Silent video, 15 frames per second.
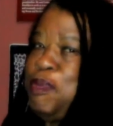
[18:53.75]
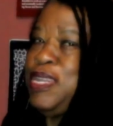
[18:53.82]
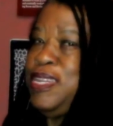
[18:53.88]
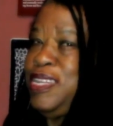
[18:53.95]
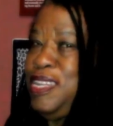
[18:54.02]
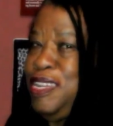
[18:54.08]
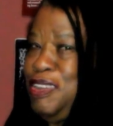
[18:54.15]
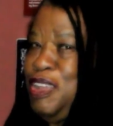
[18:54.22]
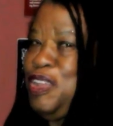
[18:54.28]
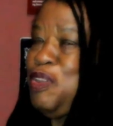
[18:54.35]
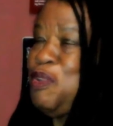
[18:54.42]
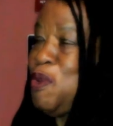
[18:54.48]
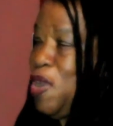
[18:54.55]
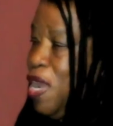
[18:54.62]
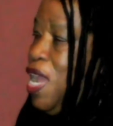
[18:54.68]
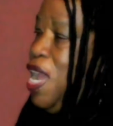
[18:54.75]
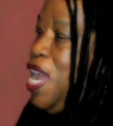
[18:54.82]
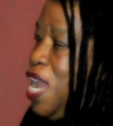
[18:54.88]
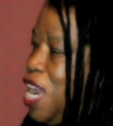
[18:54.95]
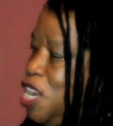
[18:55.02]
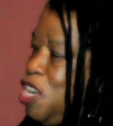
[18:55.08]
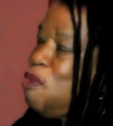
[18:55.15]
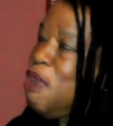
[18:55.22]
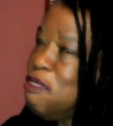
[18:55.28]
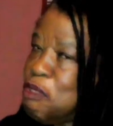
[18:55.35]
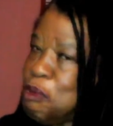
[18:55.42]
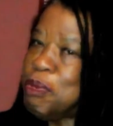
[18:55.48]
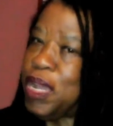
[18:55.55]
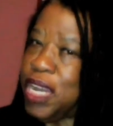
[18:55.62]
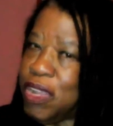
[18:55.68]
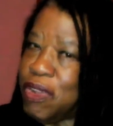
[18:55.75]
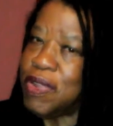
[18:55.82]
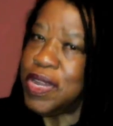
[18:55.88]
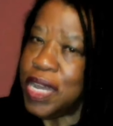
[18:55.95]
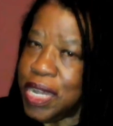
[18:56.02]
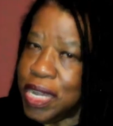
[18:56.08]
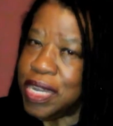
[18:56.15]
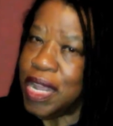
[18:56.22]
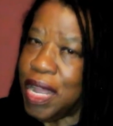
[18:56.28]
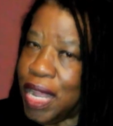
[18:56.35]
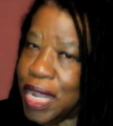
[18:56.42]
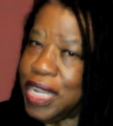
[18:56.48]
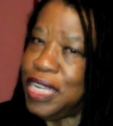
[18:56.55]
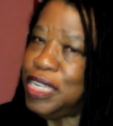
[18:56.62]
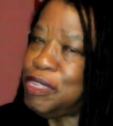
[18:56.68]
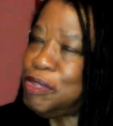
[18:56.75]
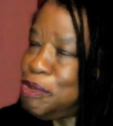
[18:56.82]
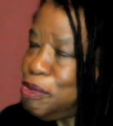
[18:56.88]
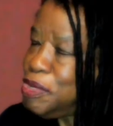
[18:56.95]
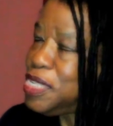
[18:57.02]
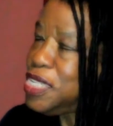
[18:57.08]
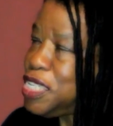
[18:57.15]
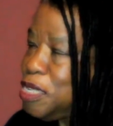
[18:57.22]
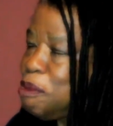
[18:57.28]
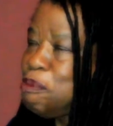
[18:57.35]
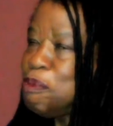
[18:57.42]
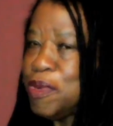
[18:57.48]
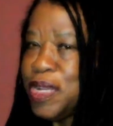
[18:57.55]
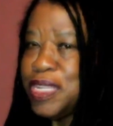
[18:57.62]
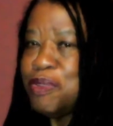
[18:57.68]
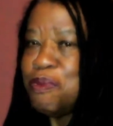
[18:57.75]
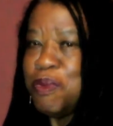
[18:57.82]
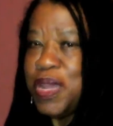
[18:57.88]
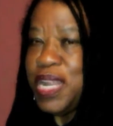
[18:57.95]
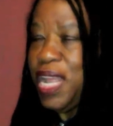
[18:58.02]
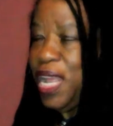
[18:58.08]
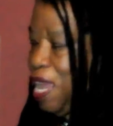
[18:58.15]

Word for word: into New York, he knew everybody on the dock. He wasn't where they